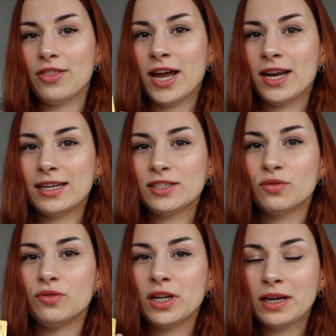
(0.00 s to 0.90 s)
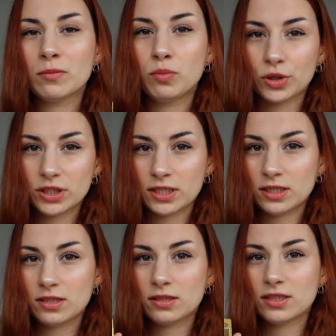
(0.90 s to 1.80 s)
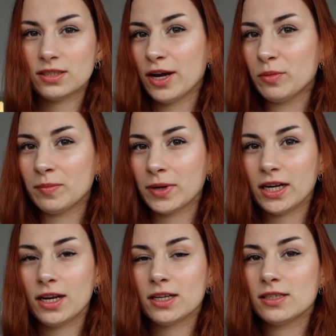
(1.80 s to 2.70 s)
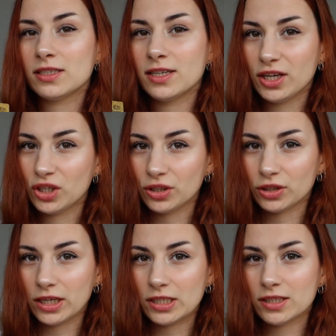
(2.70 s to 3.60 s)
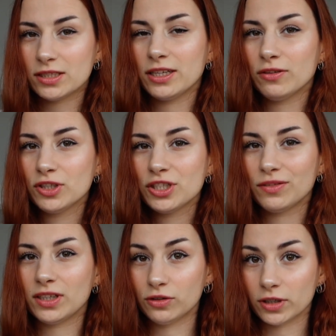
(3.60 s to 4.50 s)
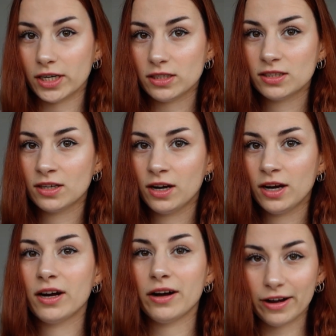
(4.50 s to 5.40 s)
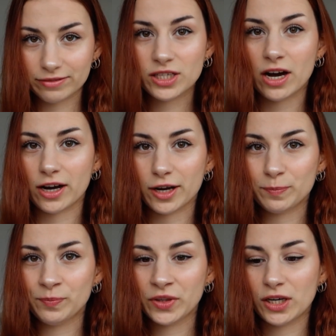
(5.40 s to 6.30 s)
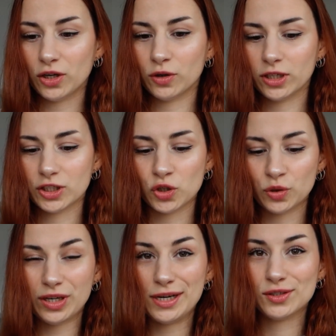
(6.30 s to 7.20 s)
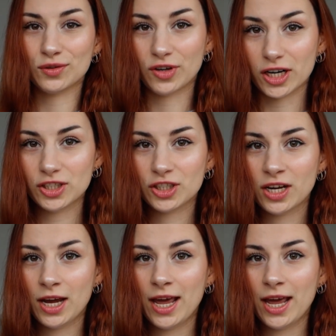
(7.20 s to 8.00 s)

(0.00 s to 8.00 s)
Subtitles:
then it's really important to stay open-minded, to stay curious, and to give yourself the grace of time. You know, there's no need to rush.